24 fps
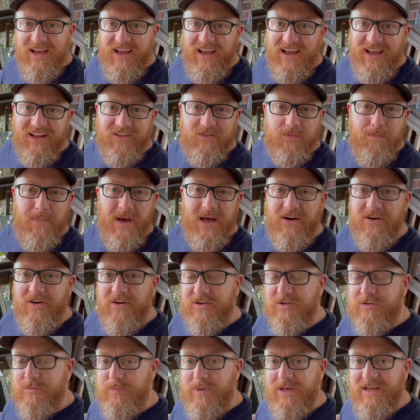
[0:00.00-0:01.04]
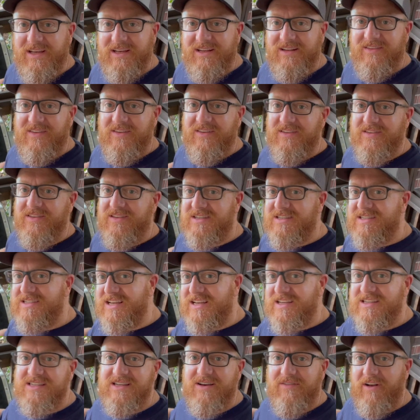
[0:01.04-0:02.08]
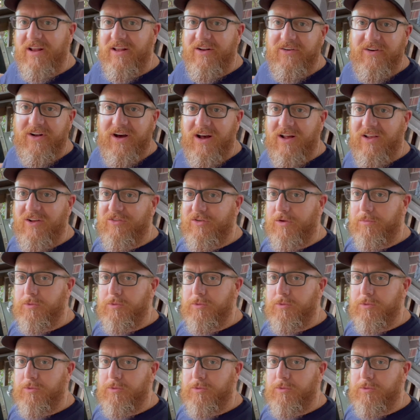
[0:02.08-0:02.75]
It's better to spend the $600-700